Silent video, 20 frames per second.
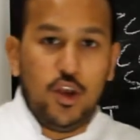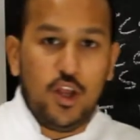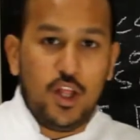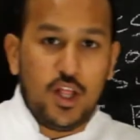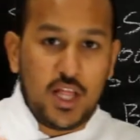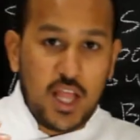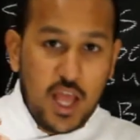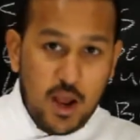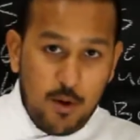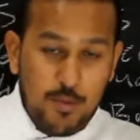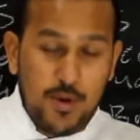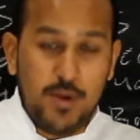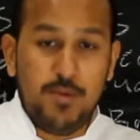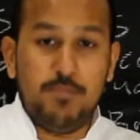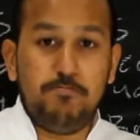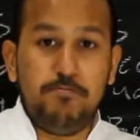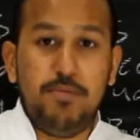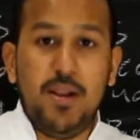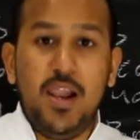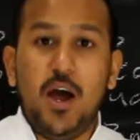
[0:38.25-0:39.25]
they'll be
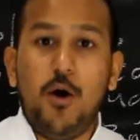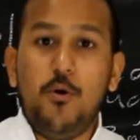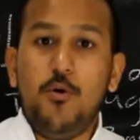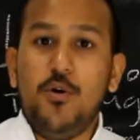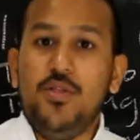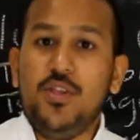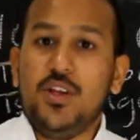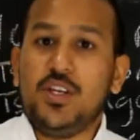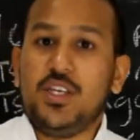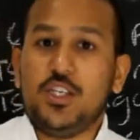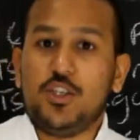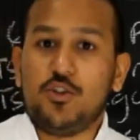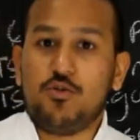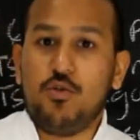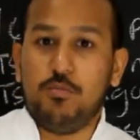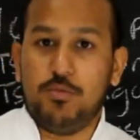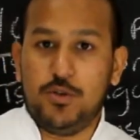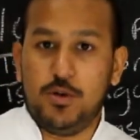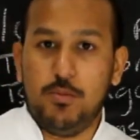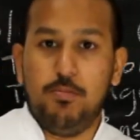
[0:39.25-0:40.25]
below in the
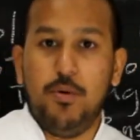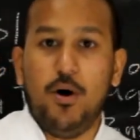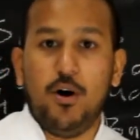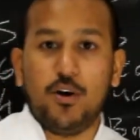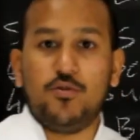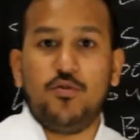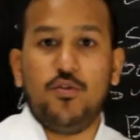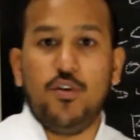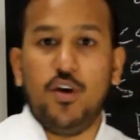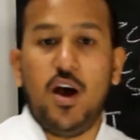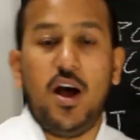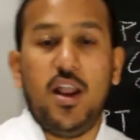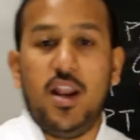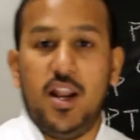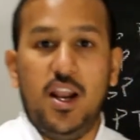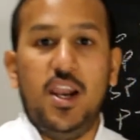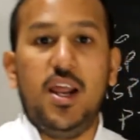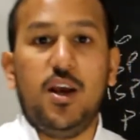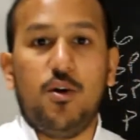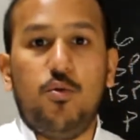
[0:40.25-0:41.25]
description box for, and a
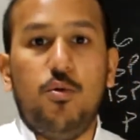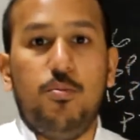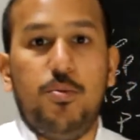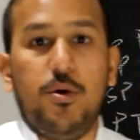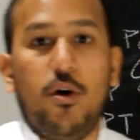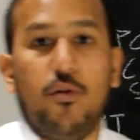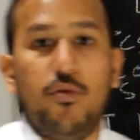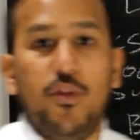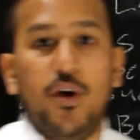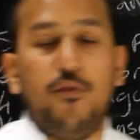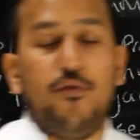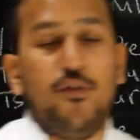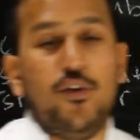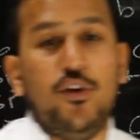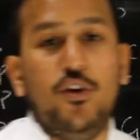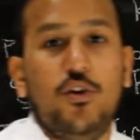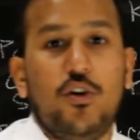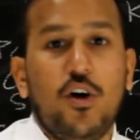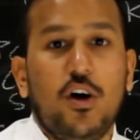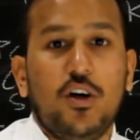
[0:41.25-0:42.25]
link will be on there for
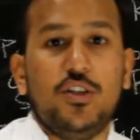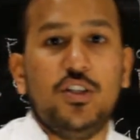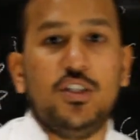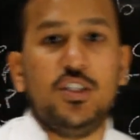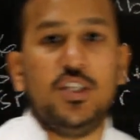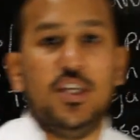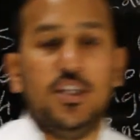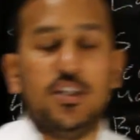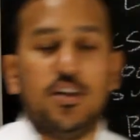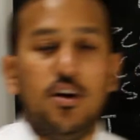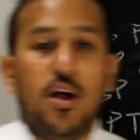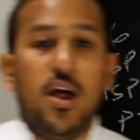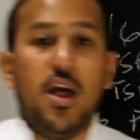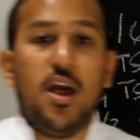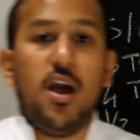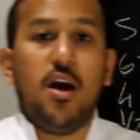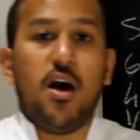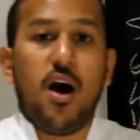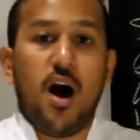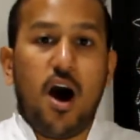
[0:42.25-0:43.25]
you guys to see. So
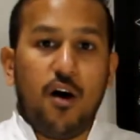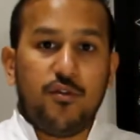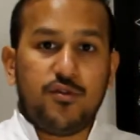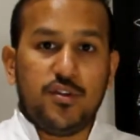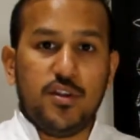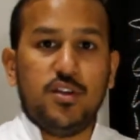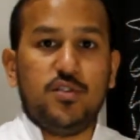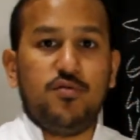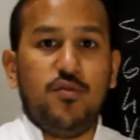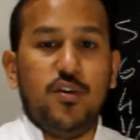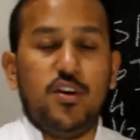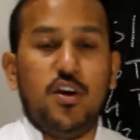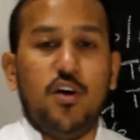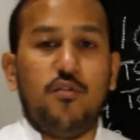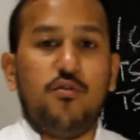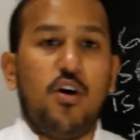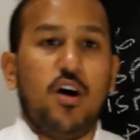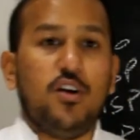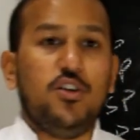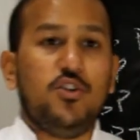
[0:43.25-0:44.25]
after this video, if
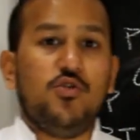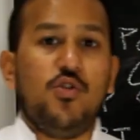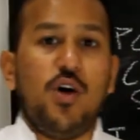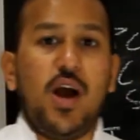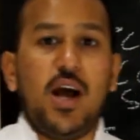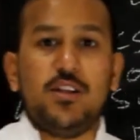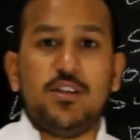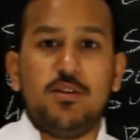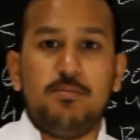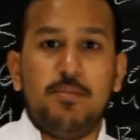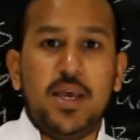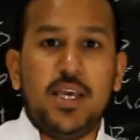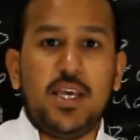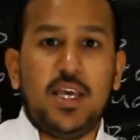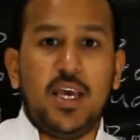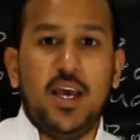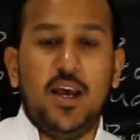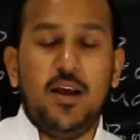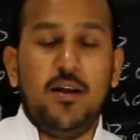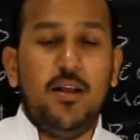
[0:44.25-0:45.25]
you're unsure how to make
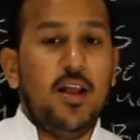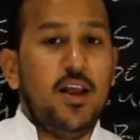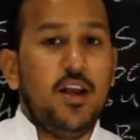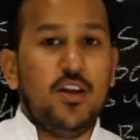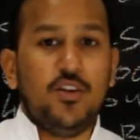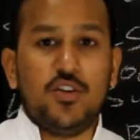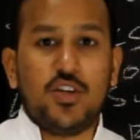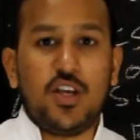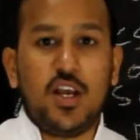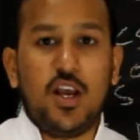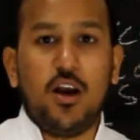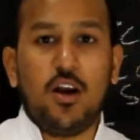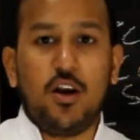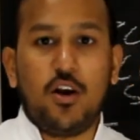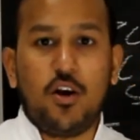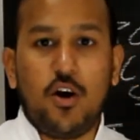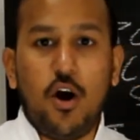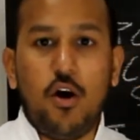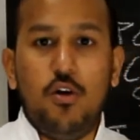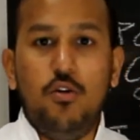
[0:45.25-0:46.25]
it, just
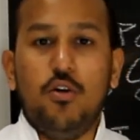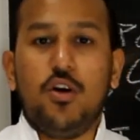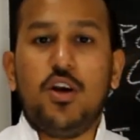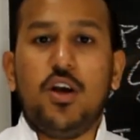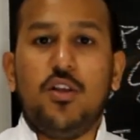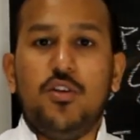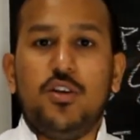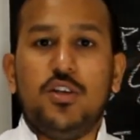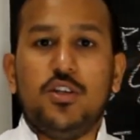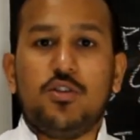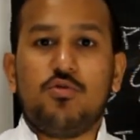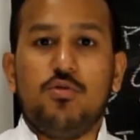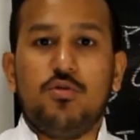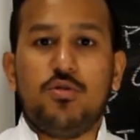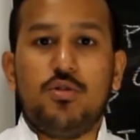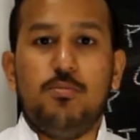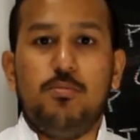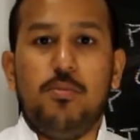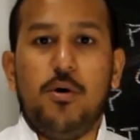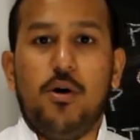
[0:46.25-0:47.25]
go look at the
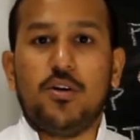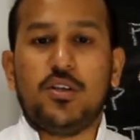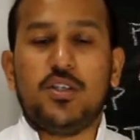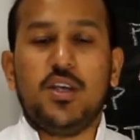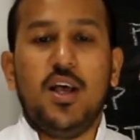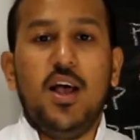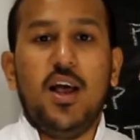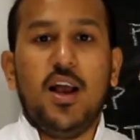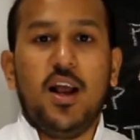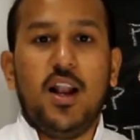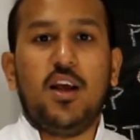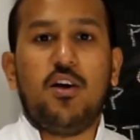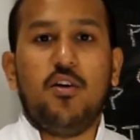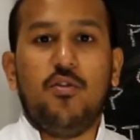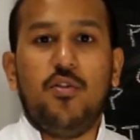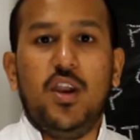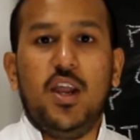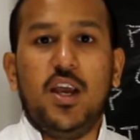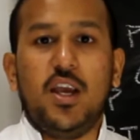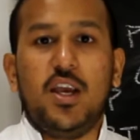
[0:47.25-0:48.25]
description box, click on
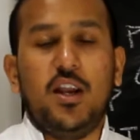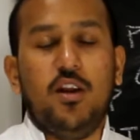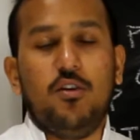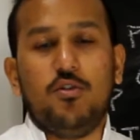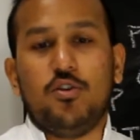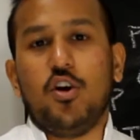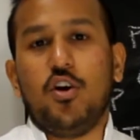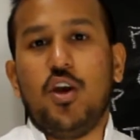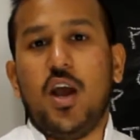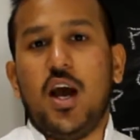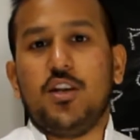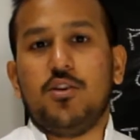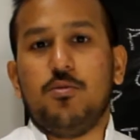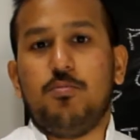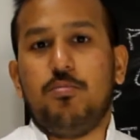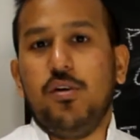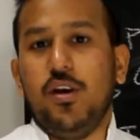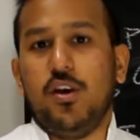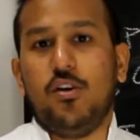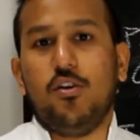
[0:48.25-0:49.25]
the link, and it will show you how to
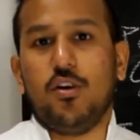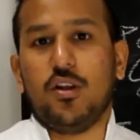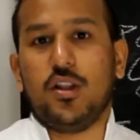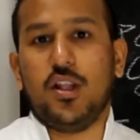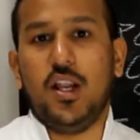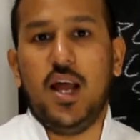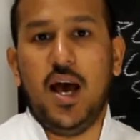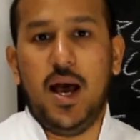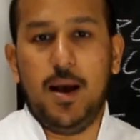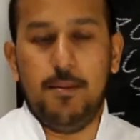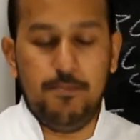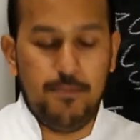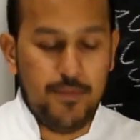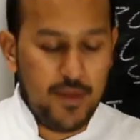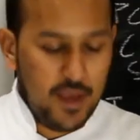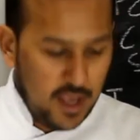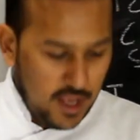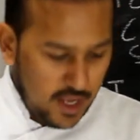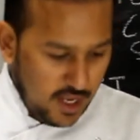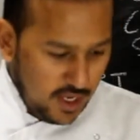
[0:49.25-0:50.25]
pre-cook the lamb.
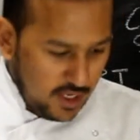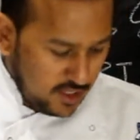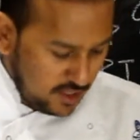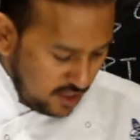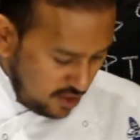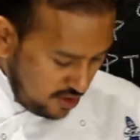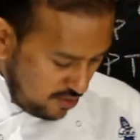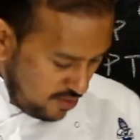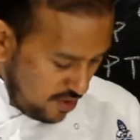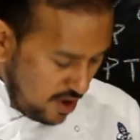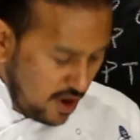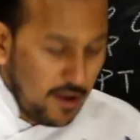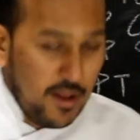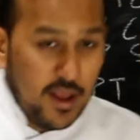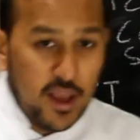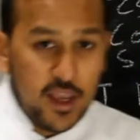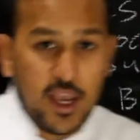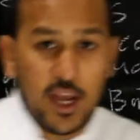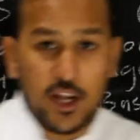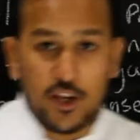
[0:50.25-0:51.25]
So
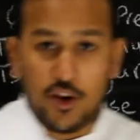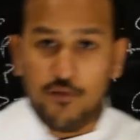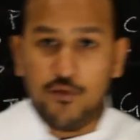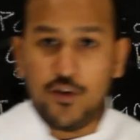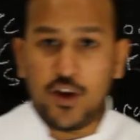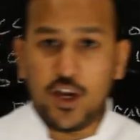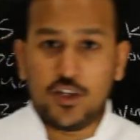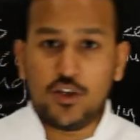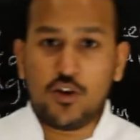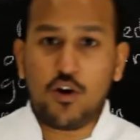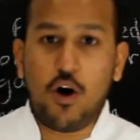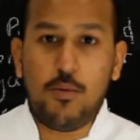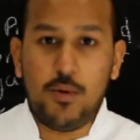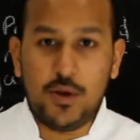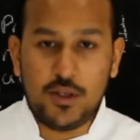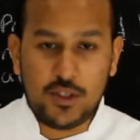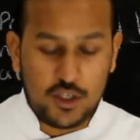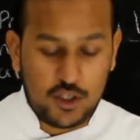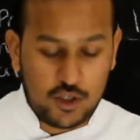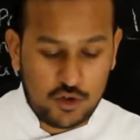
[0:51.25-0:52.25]
yeah, don't forget to
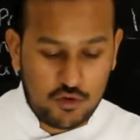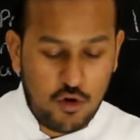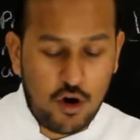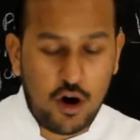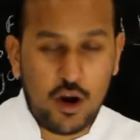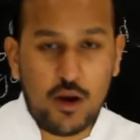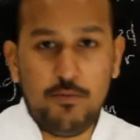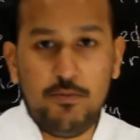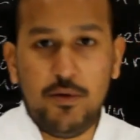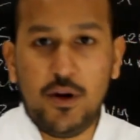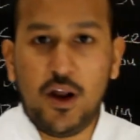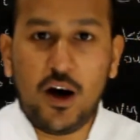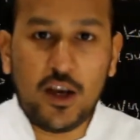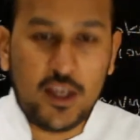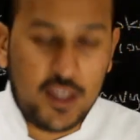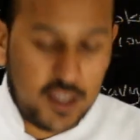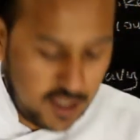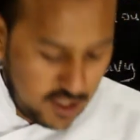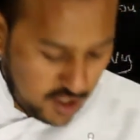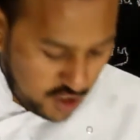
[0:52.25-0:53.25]
comment, subscribe,
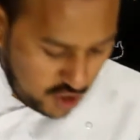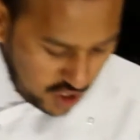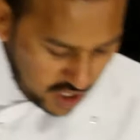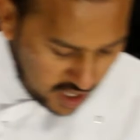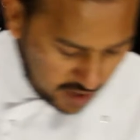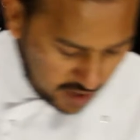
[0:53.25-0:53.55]
like, share